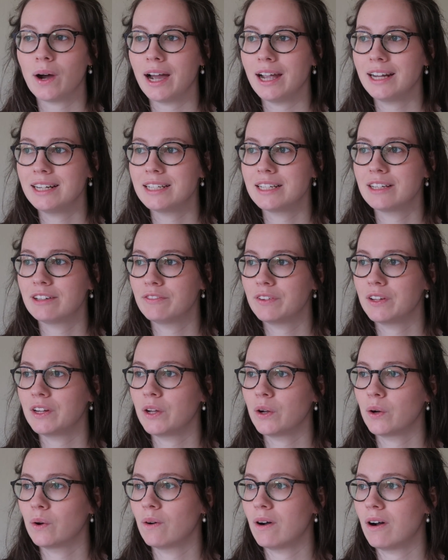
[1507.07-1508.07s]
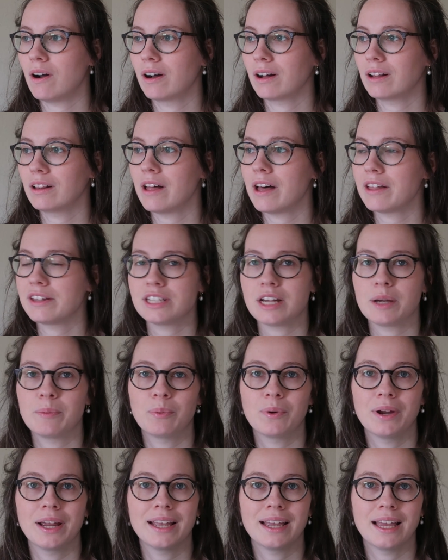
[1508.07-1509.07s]
I did a video on cloth
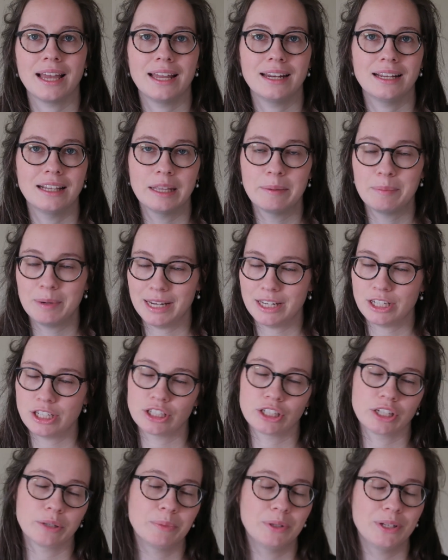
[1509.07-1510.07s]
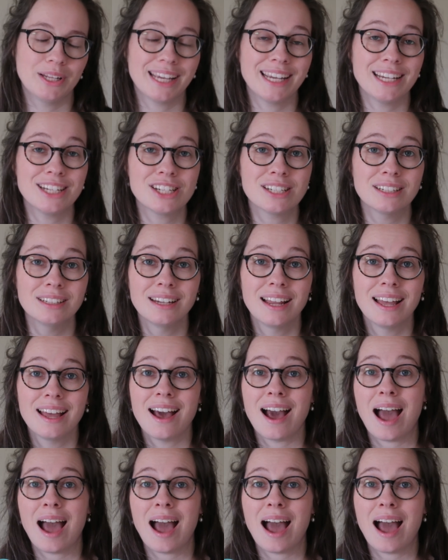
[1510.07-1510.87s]
diapering and elimination communication.